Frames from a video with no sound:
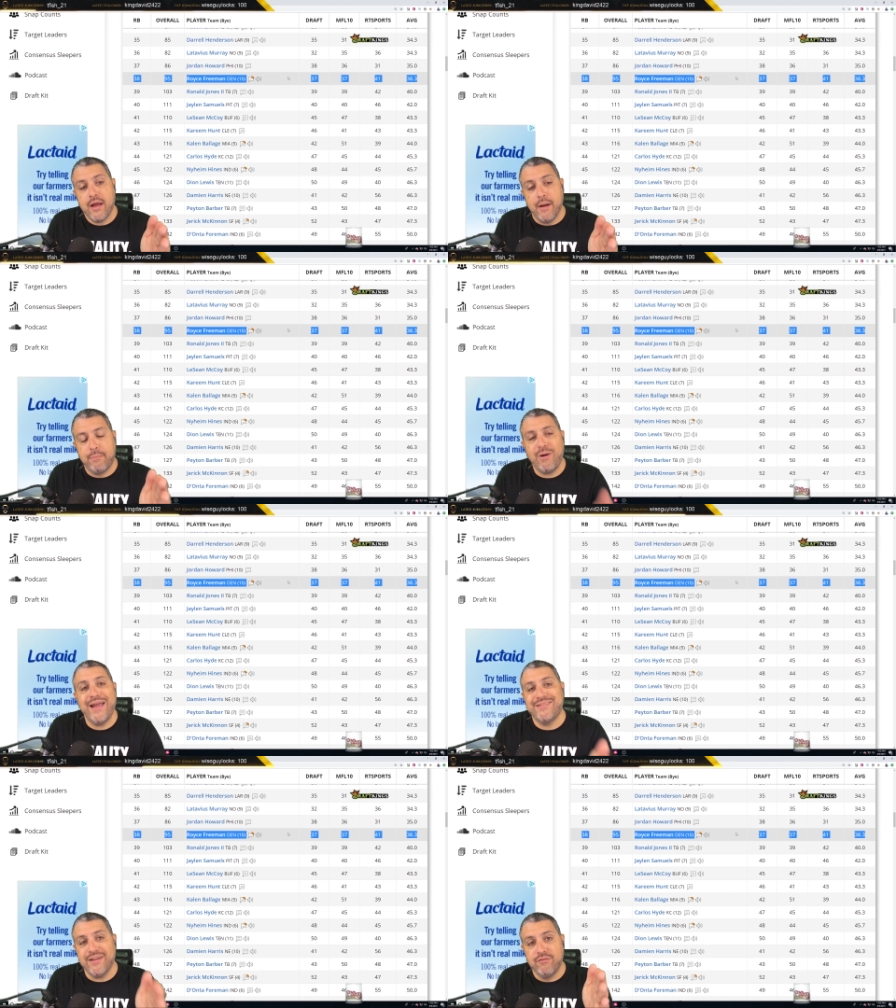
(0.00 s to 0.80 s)
a
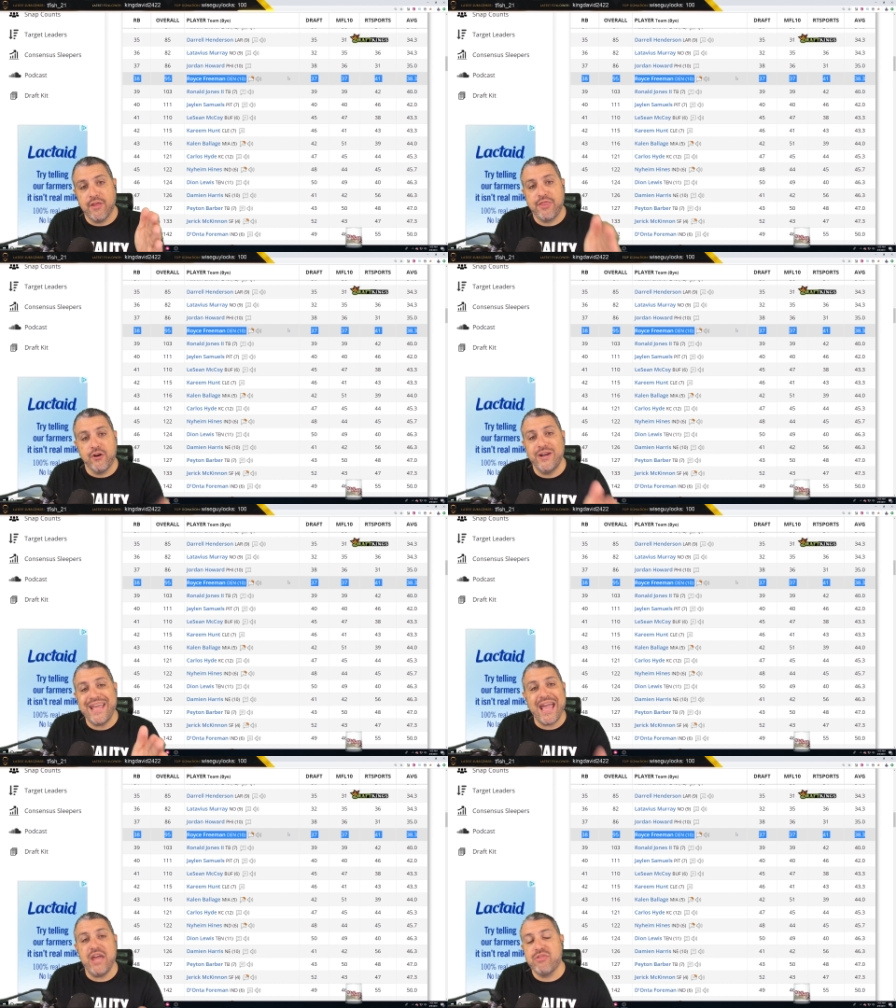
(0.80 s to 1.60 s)
price of the
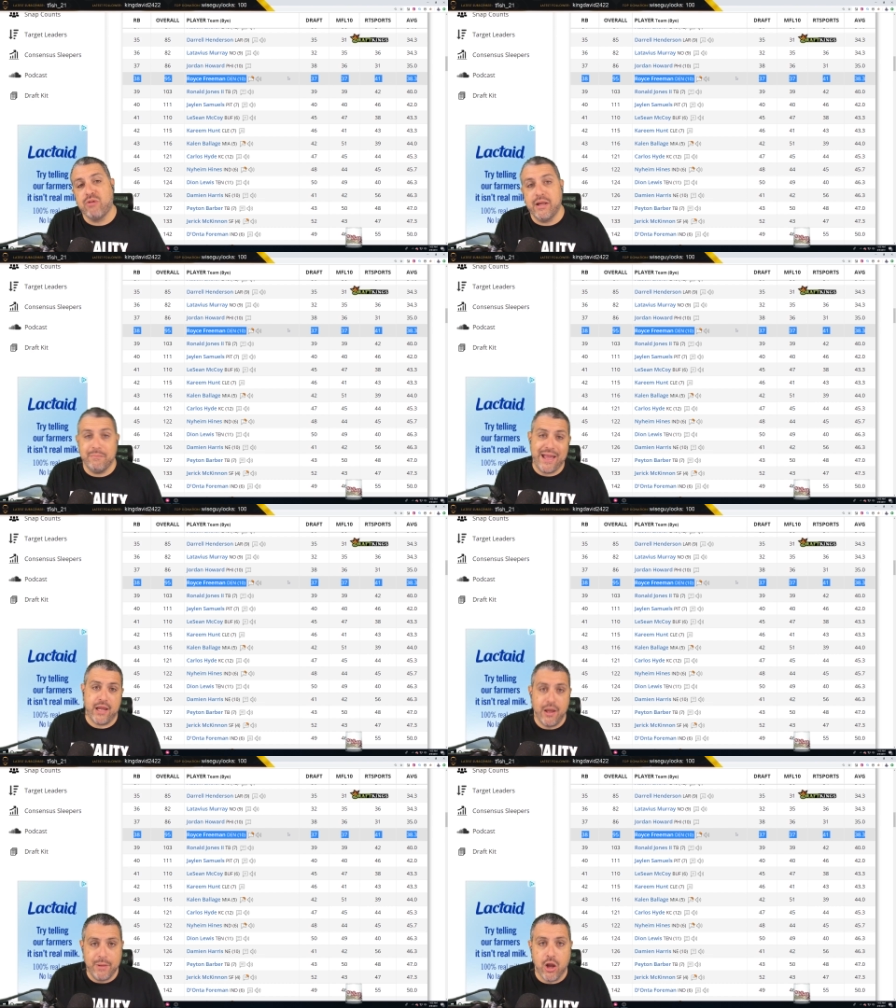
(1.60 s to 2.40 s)
38th running back
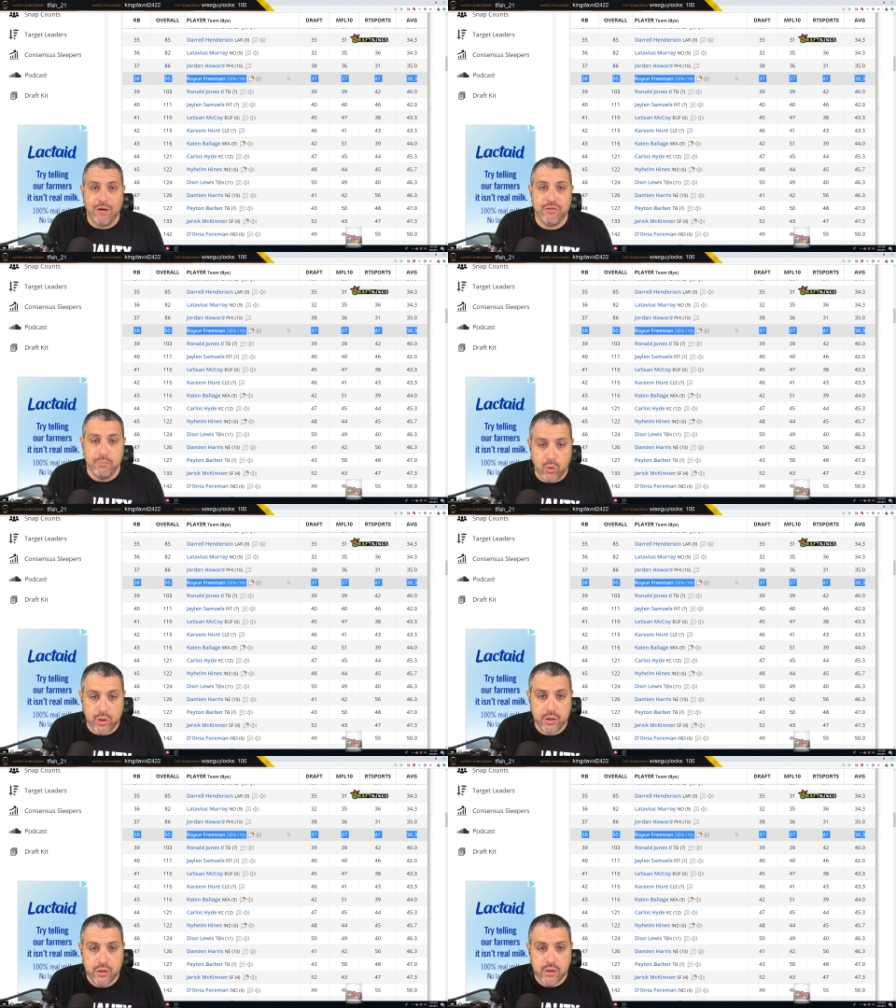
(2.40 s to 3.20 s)
coming off the board.